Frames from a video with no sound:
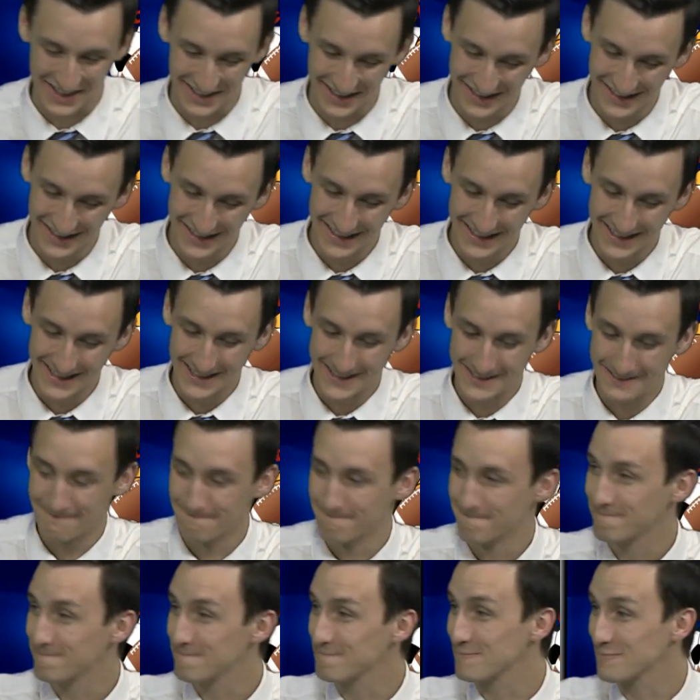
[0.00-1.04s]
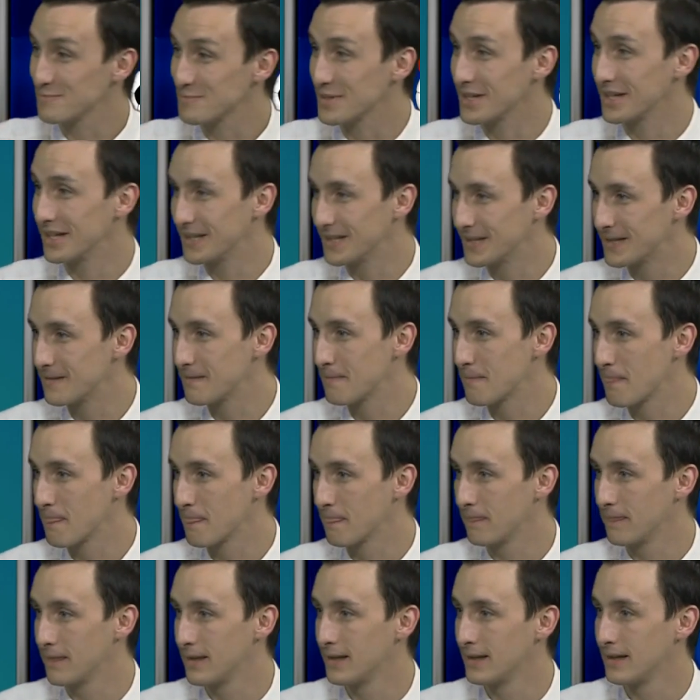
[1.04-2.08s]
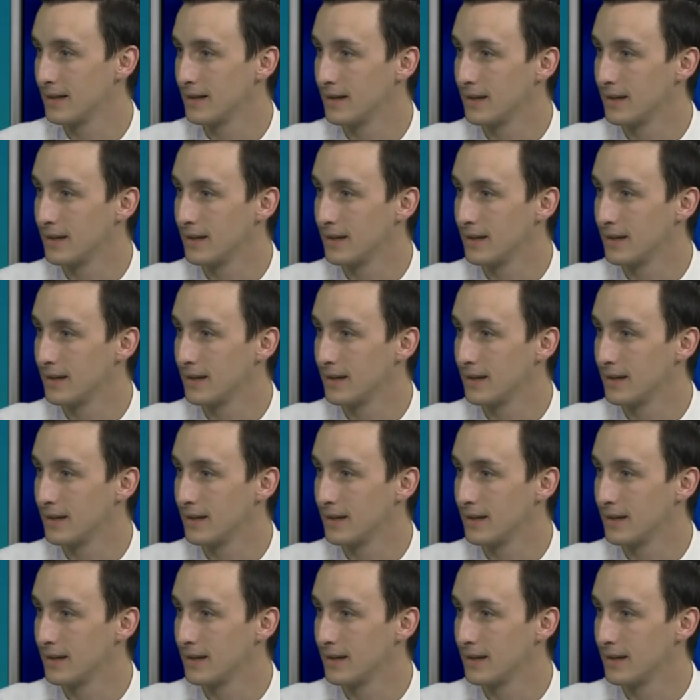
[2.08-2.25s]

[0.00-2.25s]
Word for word: Uh, probably wouldn't have gotten as injured. So I think you picked the same